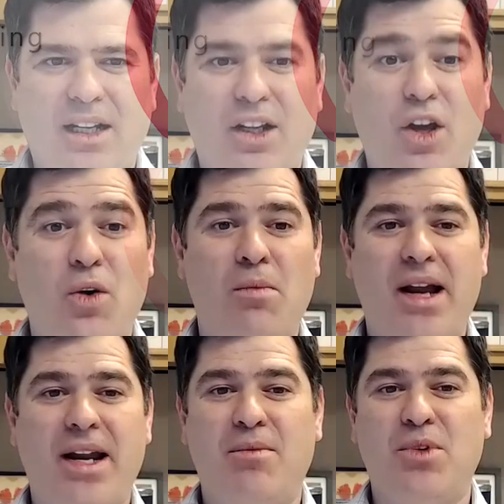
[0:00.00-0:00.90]
Hello,
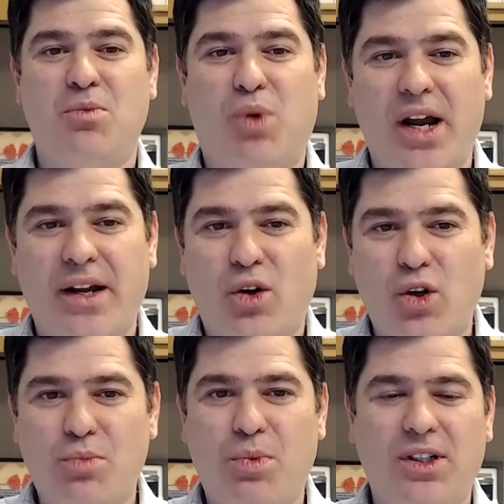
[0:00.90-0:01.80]
my name is Brian
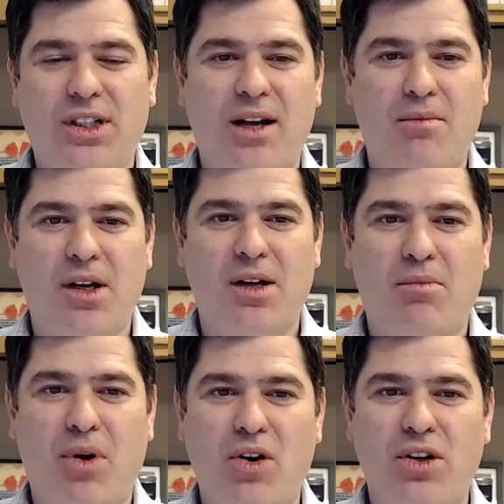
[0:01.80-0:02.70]
Hirshberg. I'm a
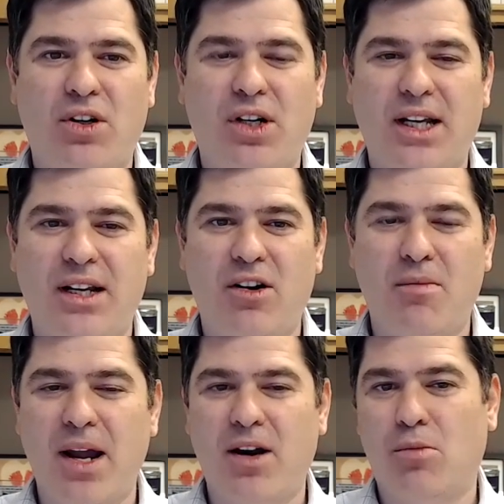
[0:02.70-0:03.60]
partner here
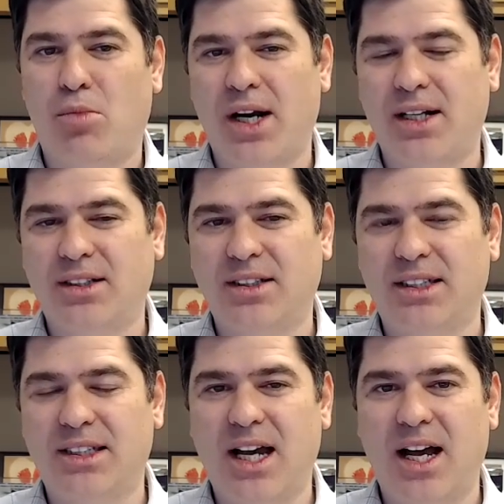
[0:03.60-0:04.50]
in Mayer
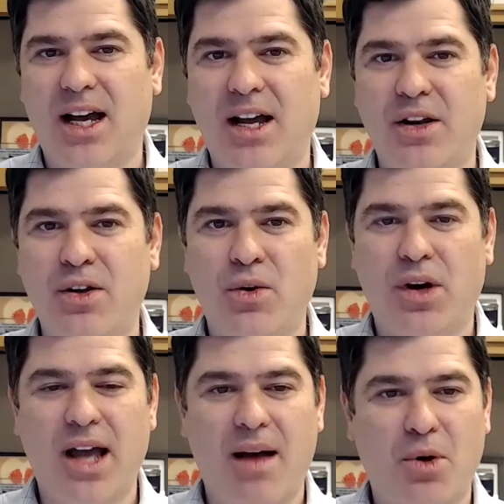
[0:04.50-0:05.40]
Brown's New
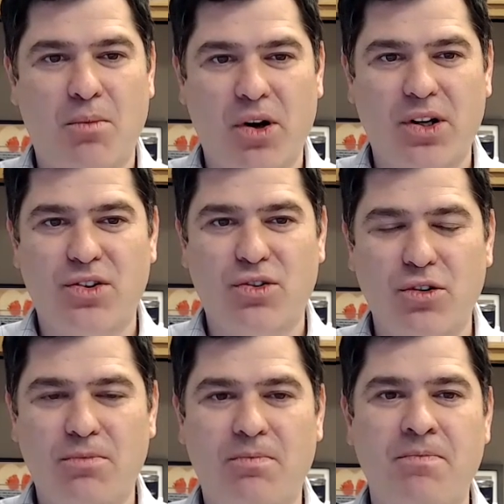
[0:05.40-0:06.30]
York Capital Markets
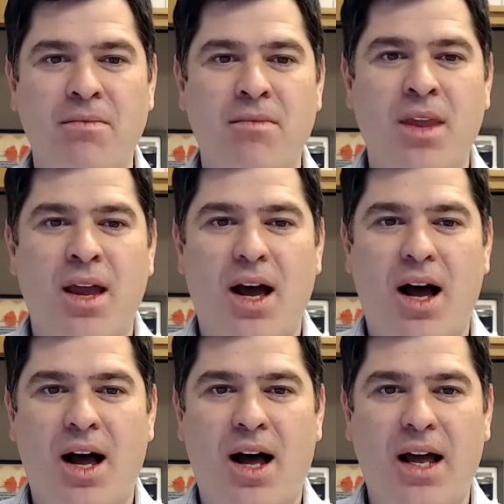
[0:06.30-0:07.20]
Group,
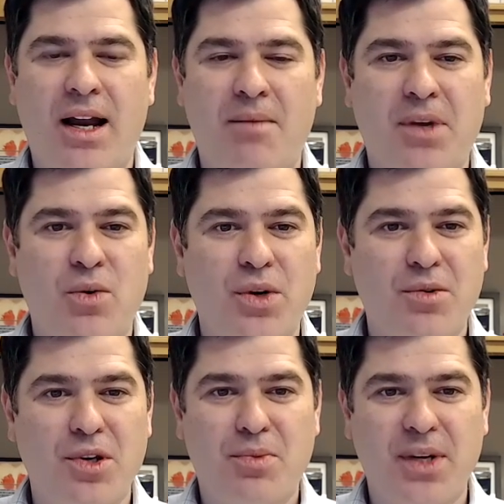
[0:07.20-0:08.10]
and I'm going to
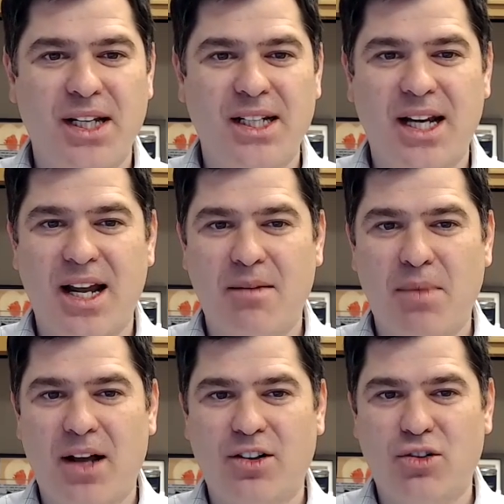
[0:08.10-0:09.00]
be speaking today
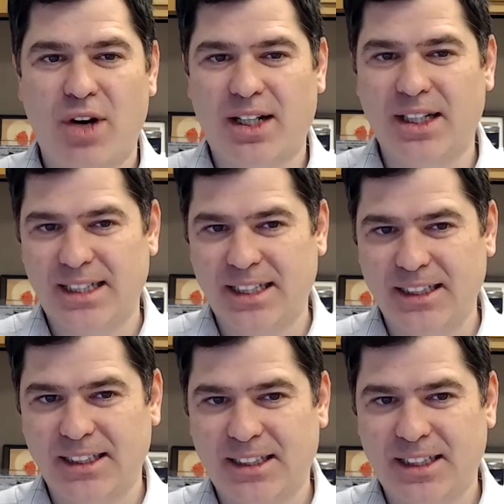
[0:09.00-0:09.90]
about direct
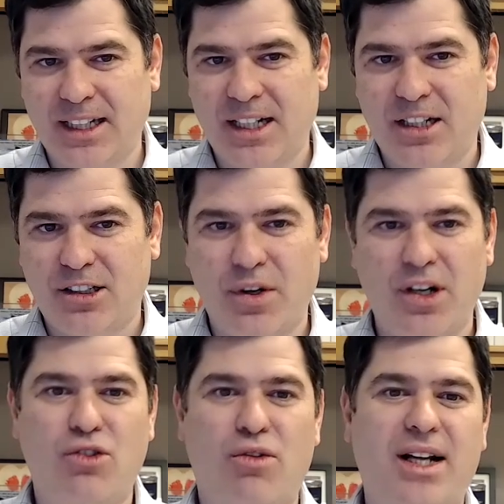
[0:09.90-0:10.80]
listings. So in
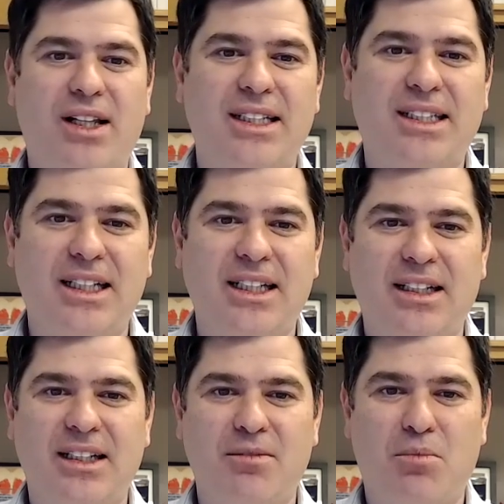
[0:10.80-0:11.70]
a direct listing,
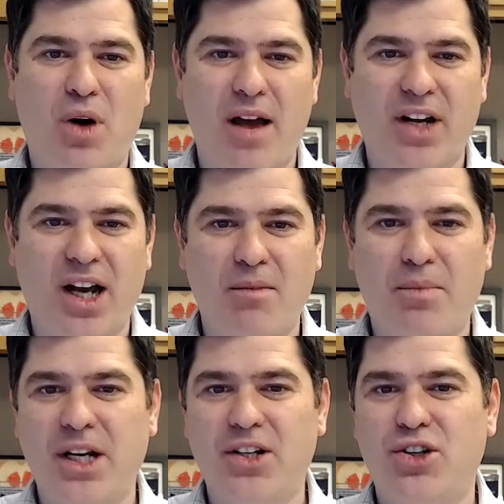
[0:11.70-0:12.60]
a private
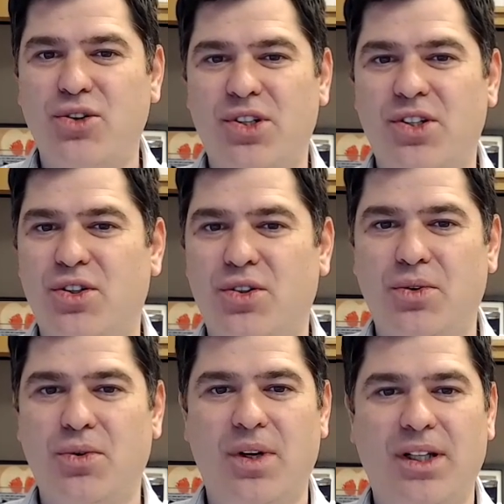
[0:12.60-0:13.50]
company chooses
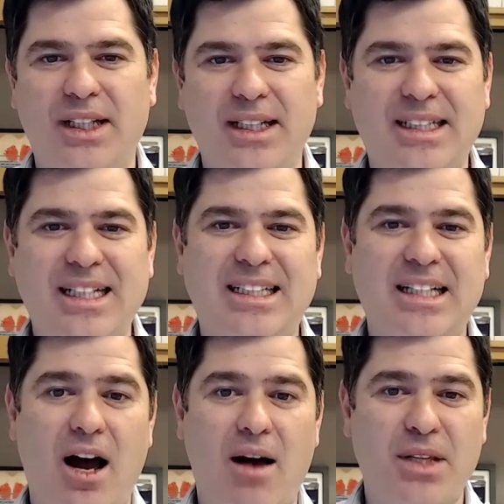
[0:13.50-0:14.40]
to list its
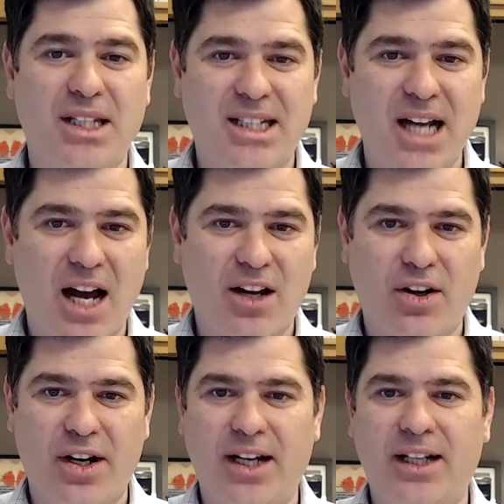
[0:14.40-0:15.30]
common stock
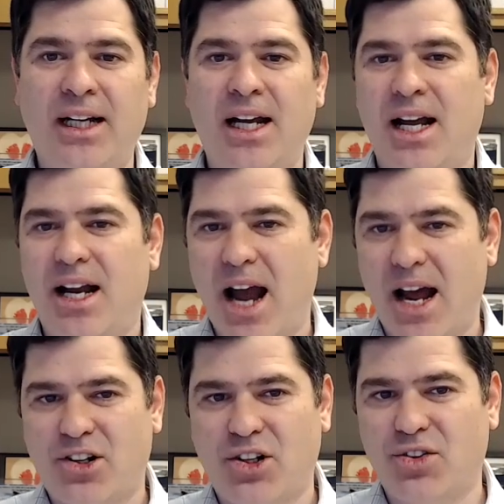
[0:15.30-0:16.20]
on a
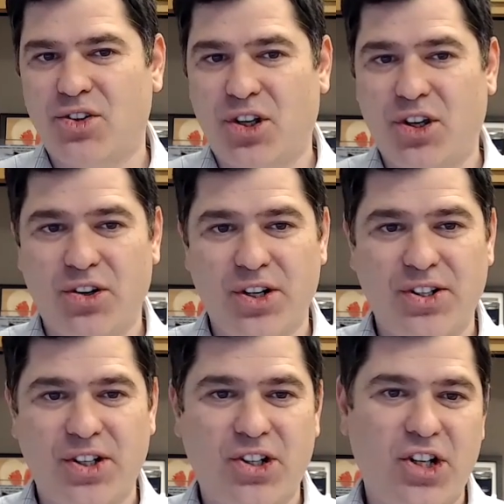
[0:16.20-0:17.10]
national
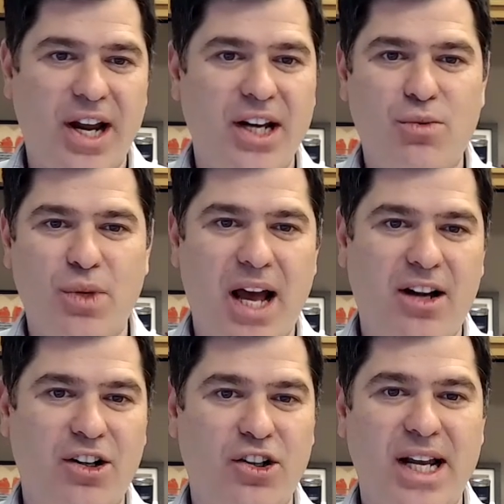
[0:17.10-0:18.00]
securities exchange
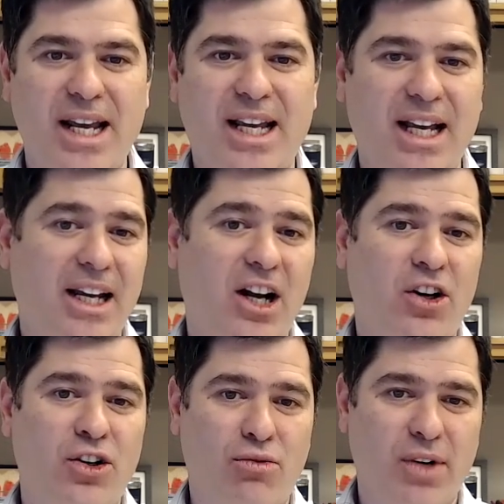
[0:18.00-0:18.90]
without undertaking an
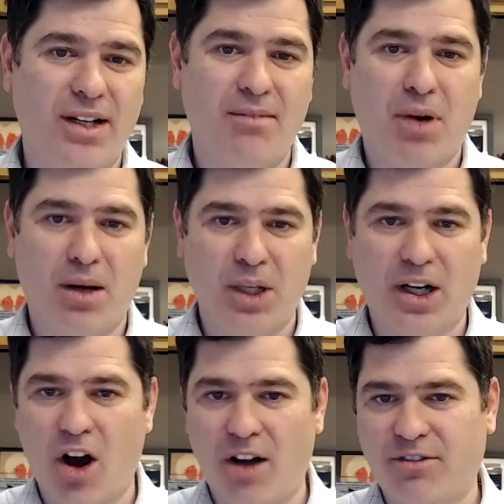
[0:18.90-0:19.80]
underwritten
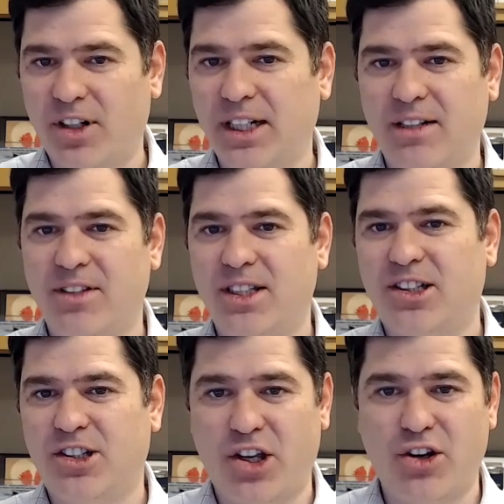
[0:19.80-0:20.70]
public offering of
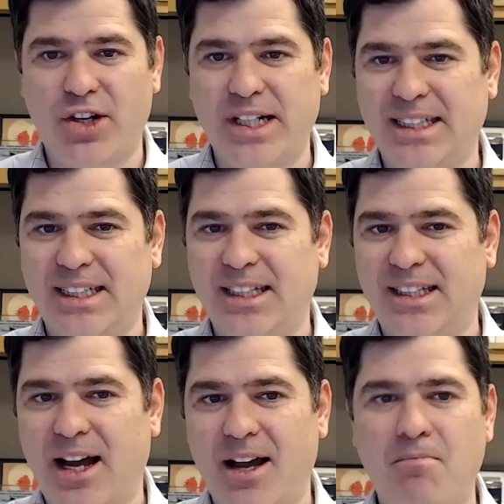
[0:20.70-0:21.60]
its securities at the
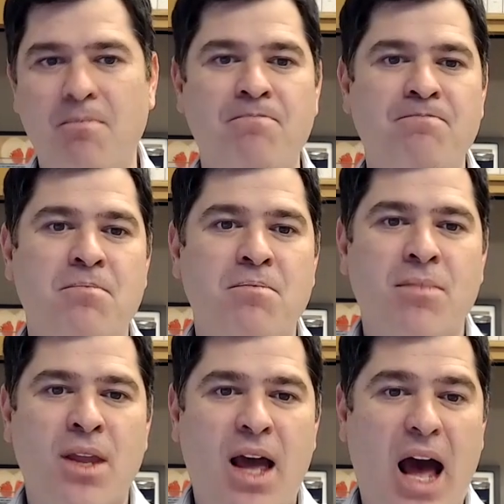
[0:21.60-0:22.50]
time.
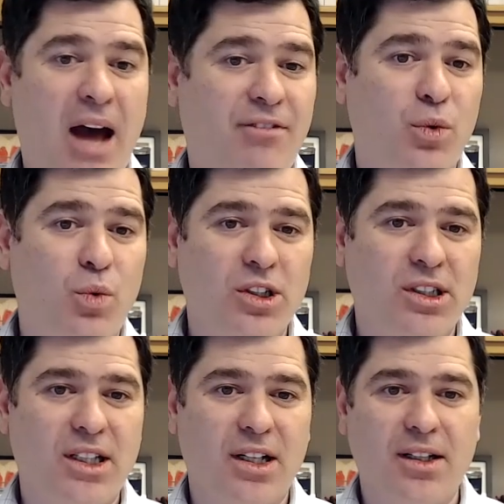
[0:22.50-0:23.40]

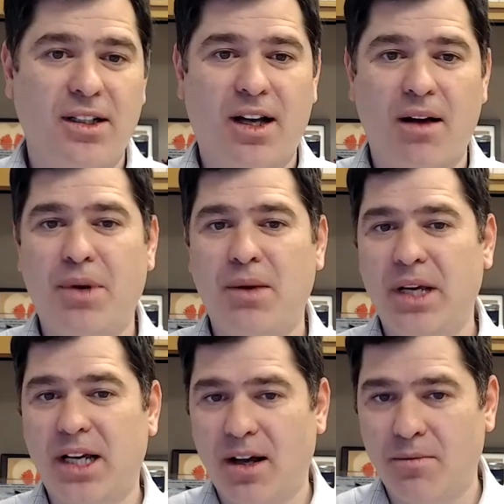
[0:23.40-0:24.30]
Afterwards, the company
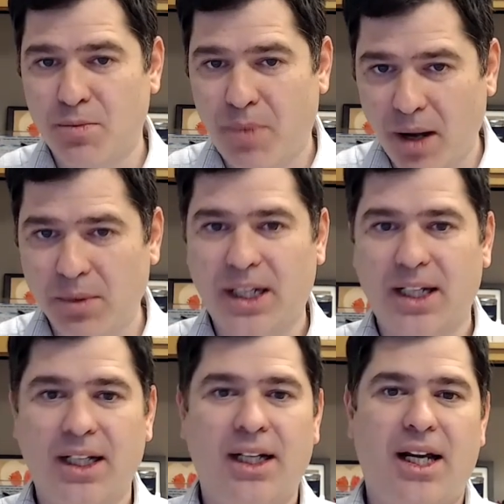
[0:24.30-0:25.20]
becomes
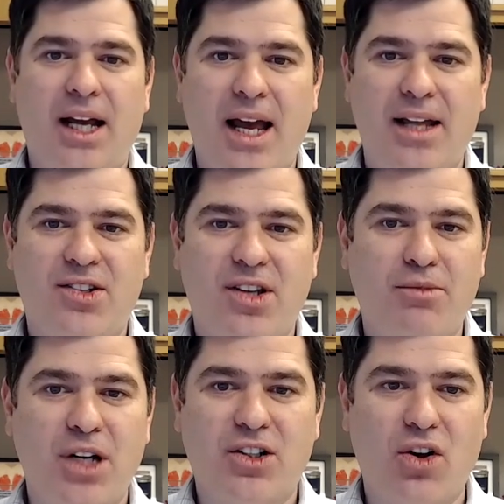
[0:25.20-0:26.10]
public and
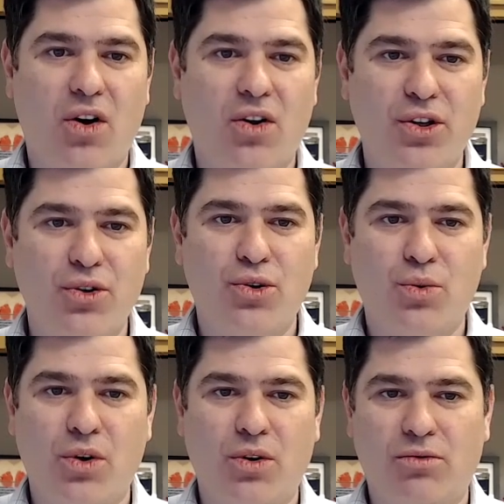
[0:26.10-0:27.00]
subject to all the
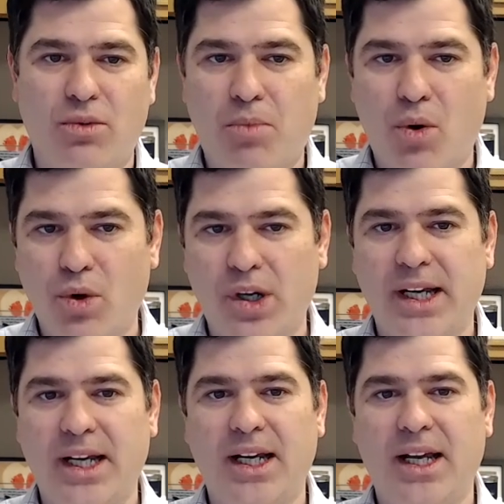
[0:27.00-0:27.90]
usual
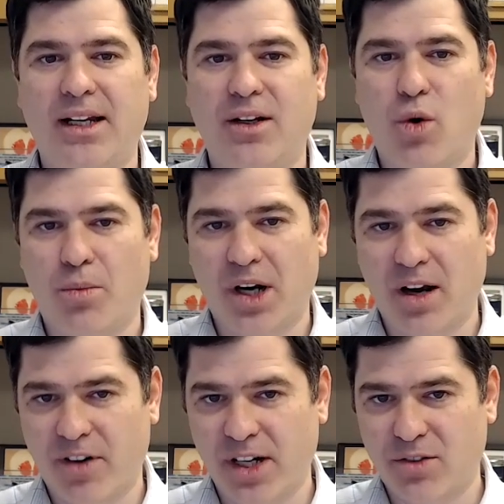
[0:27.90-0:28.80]
reporting and corporate
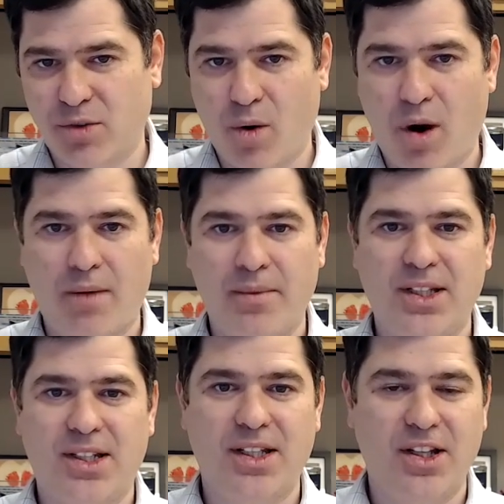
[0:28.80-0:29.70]
governance
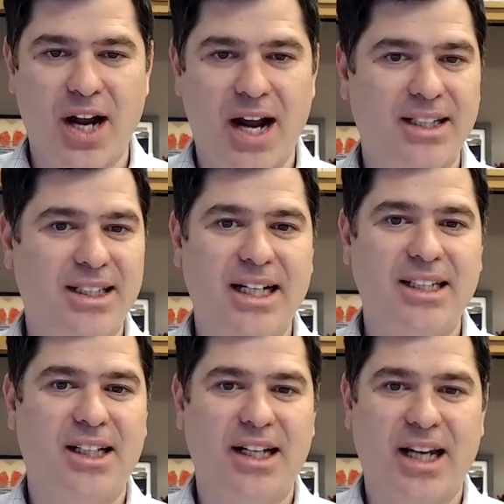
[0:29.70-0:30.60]
requirements in the United
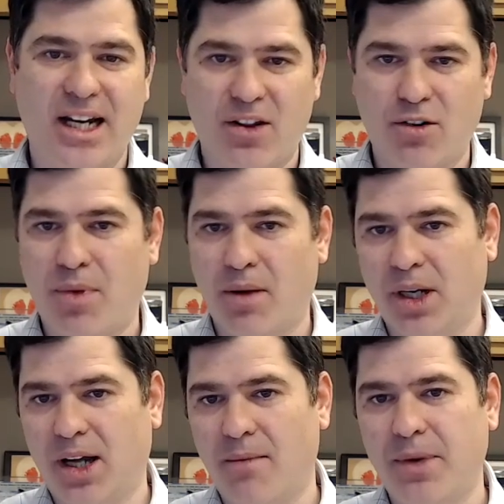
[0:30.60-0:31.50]
States, like any other
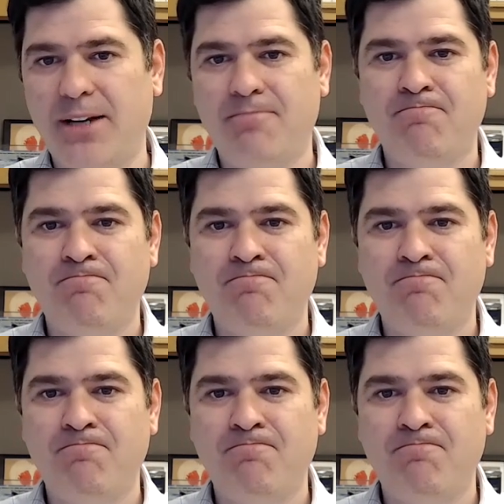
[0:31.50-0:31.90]
public company.